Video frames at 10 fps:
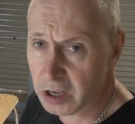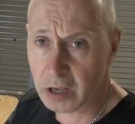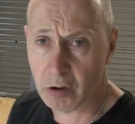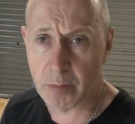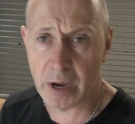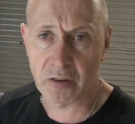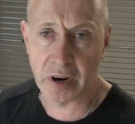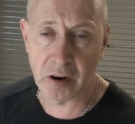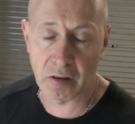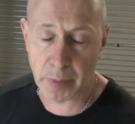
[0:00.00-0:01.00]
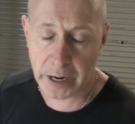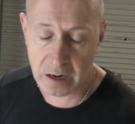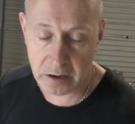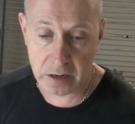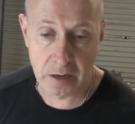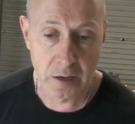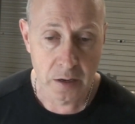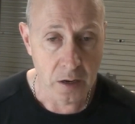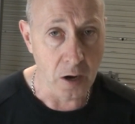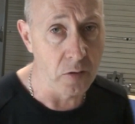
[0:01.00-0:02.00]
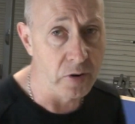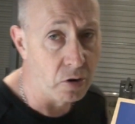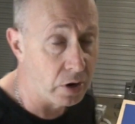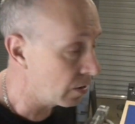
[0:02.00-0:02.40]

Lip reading: there in the background I've painted it overnight,